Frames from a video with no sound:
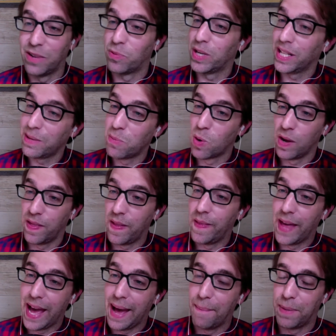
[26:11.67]
Really more than
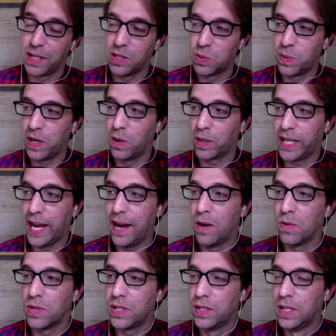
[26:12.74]
that, because we don't
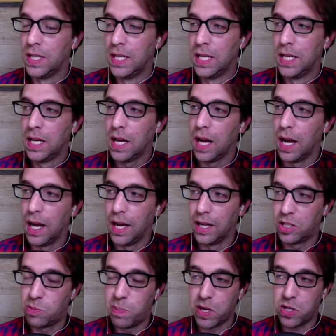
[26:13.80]
count a
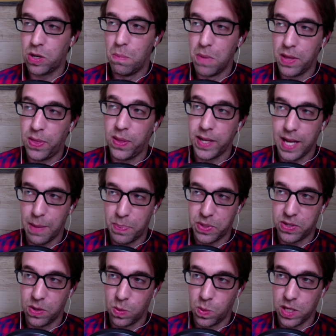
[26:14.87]
special monthly
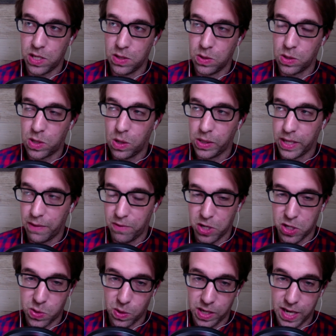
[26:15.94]
episode we do called Every
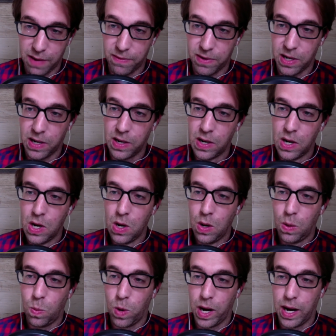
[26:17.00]
Story Ever,
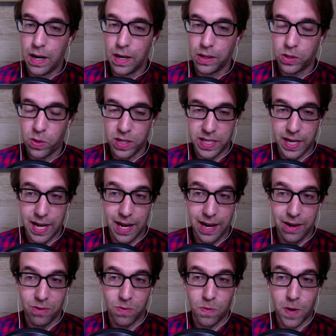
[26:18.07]
where Chris and
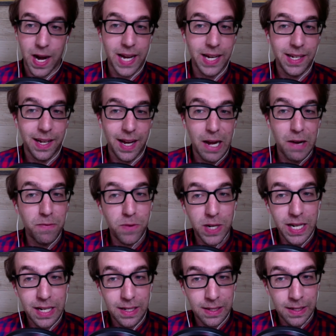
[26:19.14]
I rank
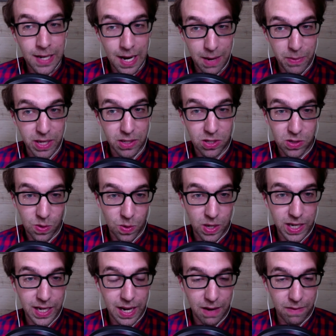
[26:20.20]
every comic
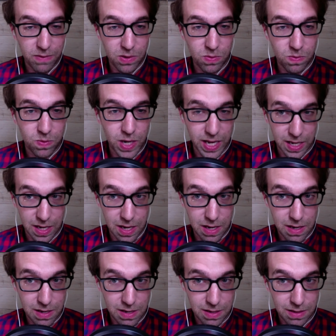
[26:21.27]
story ever written,
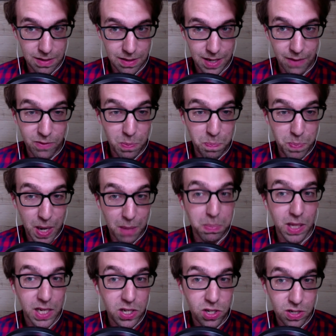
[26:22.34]
ever
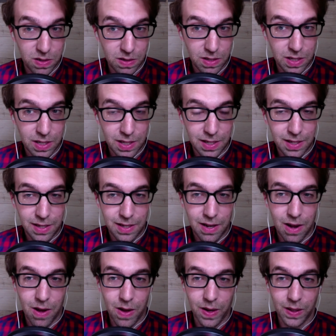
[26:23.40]
published,
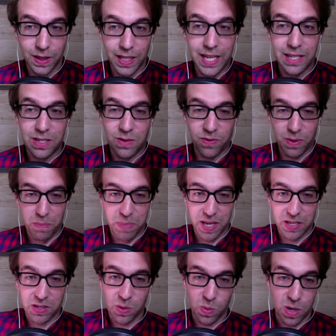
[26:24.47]
on a list from
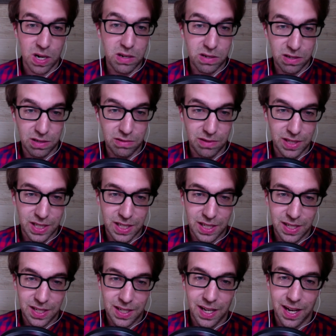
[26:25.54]
best to worst.
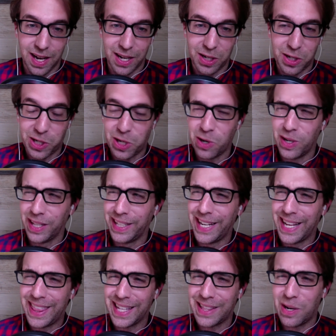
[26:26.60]
Currently,
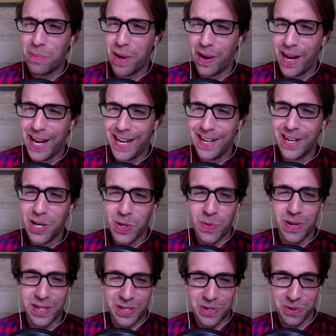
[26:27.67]
I think there are about
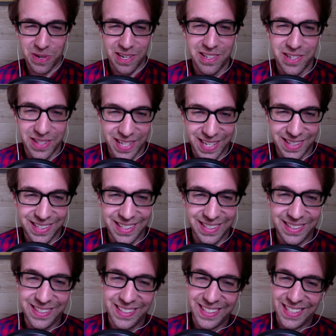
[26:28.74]
800 stories on that
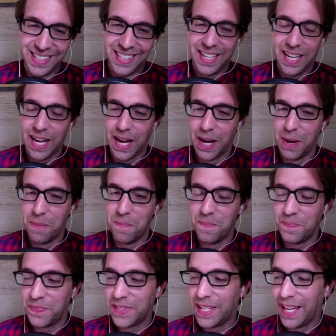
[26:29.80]
list.
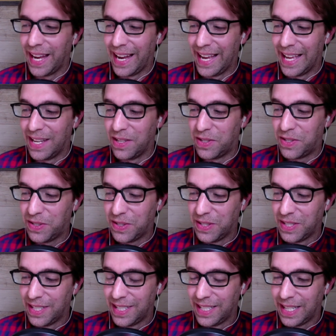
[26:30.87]
And
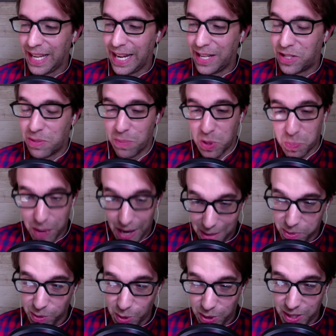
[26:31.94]
it is the most
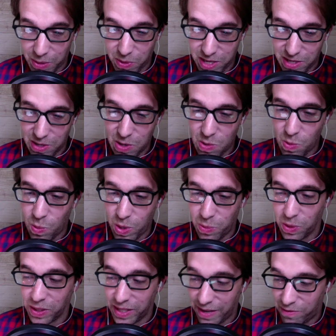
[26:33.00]
popular thing we do. We
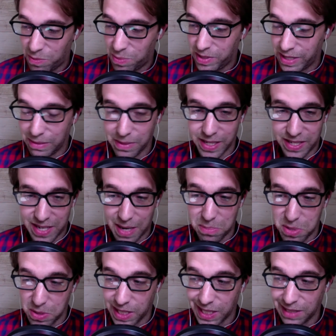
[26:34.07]
will never be able to stop
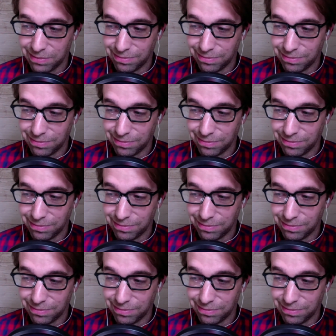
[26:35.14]
doing it.